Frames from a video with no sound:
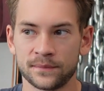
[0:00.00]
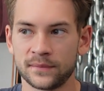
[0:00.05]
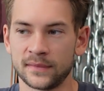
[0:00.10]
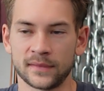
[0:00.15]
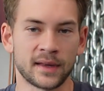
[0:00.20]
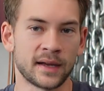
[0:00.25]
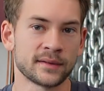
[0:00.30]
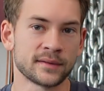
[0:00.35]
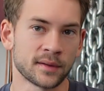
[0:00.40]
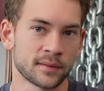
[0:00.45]

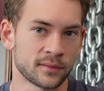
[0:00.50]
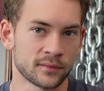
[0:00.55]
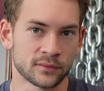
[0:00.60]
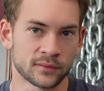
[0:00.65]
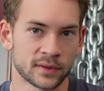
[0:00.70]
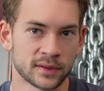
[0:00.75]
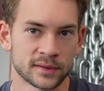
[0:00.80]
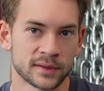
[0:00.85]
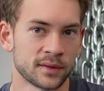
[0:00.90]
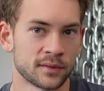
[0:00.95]
That doesn't
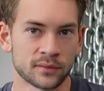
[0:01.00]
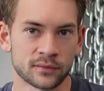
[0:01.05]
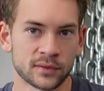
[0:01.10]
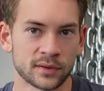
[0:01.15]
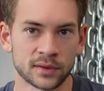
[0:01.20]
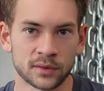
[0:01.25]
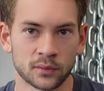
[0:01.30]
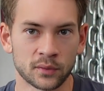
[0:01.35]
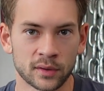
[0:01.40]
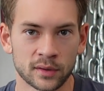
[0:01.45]

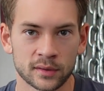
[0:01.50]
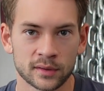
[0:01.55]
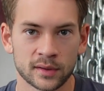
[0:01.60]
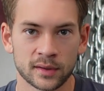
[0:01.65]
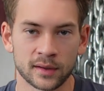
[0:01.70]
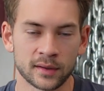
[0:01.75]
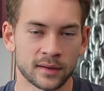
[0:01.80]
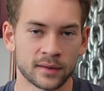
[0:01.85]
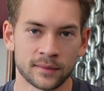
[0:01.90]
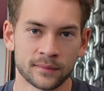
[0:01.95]
really work.
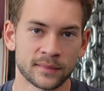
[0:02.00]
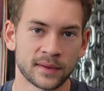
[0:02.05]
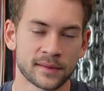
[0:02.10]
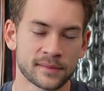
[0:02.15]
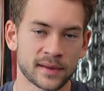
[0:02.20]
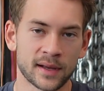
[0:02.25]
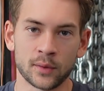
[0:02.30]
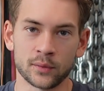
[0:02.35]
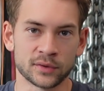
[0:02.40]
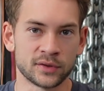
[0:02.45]
That's
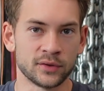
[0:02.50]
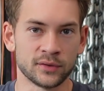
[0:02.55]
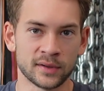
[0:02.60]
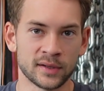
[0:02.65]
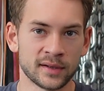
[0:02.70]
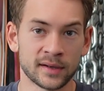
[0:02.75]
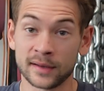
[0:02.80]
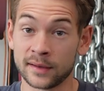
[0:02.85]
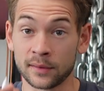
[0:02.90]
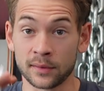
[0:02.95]
not what you
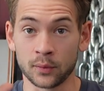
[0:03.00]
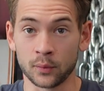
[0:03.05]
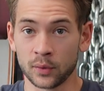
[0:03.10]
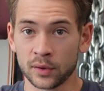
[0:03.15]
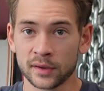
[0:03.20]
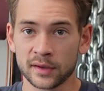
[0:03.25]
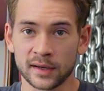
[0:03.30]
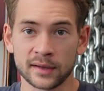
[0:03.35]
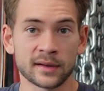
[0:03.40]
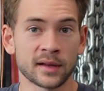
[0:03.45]
need. It doesn't
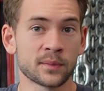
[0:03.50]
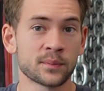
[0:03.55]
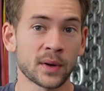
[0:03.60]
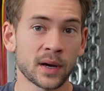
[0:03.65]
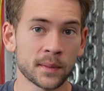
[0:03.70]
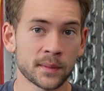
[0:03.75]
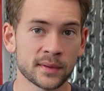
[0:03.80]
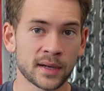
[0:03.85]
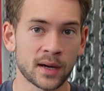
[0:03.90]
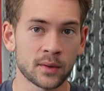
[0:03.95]
work, and that's
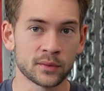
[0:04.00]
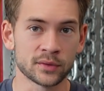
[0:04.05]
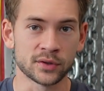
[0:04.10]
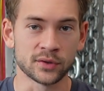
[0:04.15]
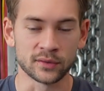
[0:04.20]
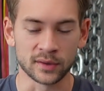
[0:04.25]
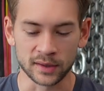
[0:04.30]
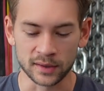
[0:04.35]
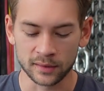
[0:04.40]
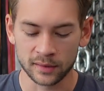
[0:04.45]
probably not what you
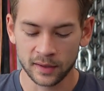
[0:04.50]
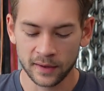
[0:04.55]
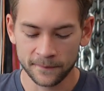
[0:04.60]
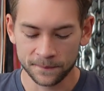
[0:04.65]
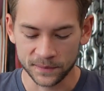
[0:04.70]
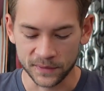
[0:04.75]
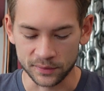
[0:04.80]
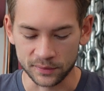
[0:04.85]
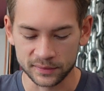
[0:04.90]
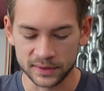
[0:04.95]
need.
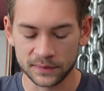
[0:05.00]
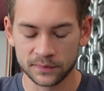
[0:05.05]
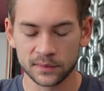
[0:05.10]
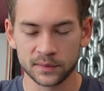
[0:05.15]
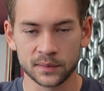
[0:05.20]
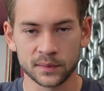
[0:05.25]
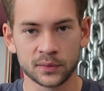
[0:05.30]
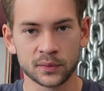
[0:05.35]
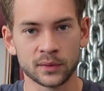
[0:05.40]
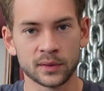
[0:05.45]
There's a difference
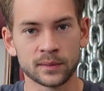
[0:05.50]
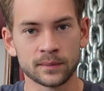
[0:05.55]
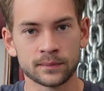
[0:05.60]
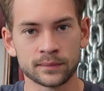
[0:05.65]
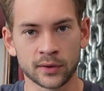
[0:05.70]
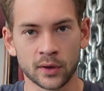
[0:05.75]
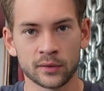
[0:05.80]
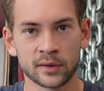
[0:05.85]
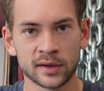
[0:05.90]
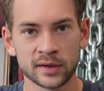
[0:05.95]
between
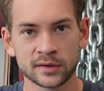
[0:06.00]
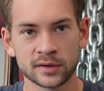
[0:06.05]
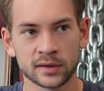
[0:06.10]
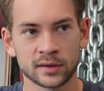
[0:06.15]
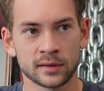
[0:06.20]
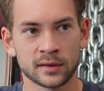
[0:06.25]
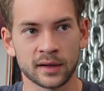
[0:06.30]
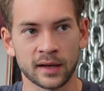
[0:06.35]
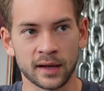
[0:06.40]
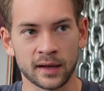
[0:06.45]

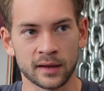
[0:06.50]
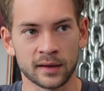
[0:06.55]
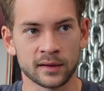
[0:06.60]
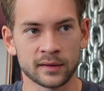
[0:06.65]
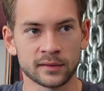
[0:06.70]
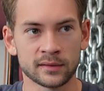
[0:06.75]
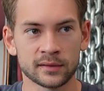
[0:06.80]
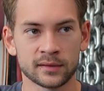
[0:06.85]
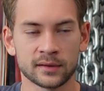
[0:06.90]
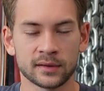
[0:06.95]
pronation
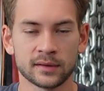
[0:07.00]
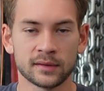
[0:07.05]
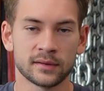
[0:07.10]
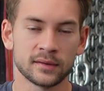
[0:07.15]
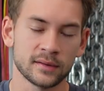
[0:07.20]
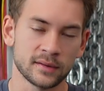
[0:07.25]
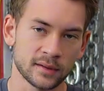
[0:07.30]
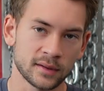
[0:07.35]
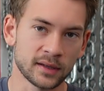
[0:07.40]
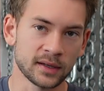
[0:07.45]
and
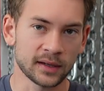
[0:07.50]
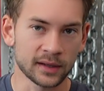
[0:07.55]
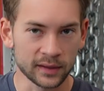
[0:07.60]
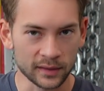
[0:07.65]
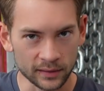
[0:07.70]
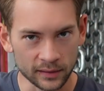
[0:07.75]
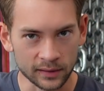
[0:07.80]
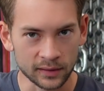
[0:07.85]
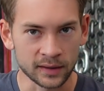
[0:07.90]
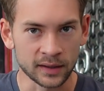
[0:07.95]

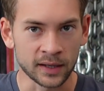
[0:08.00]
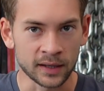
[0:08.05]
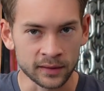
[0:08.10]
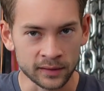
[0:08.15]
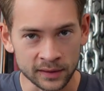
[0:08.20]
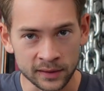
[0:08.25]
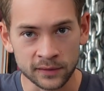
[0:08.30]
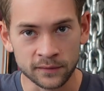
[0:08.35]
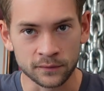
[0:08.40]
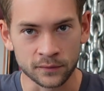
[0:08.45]

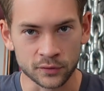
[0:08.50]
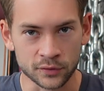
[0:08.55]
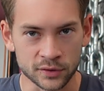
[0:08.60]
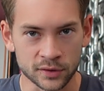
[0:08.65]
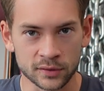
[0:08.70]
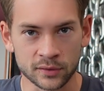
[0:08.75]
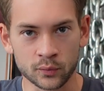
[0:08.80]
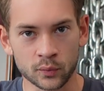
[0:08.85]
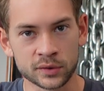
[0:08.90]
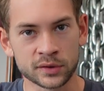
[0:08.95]

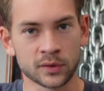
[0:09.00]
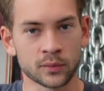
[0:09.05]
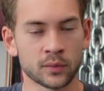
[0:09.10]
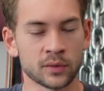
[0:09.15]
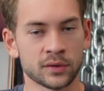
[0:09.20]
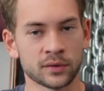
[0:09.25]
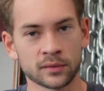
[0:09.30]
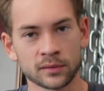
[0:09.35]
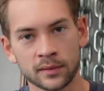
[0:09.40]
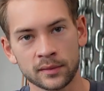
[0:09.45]
eversion, which is
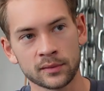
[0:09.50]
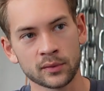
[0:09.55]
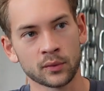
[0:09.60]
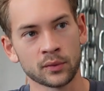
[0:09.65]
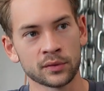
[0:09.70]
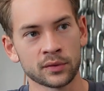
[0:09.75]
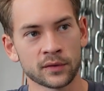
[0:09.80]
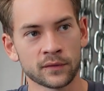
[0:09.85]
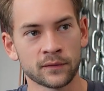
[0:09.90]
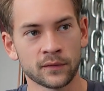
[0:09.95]
when the sole
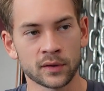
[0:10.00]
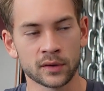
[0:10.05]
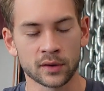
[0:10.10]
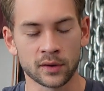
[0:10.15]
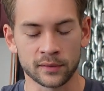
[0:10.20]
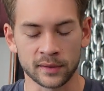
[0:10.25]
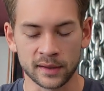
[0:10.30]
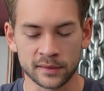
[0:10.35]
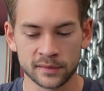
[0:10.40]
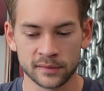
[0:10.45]
of your foot
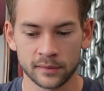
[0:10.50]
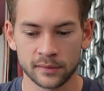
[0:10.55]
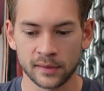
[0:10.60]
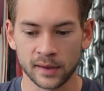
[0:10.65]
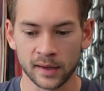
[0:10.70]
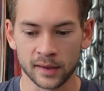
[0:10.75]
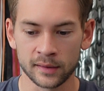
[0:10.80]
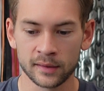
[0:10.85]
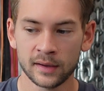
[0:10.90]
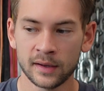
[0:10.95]
goes out to the
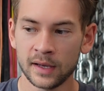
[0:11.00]
side.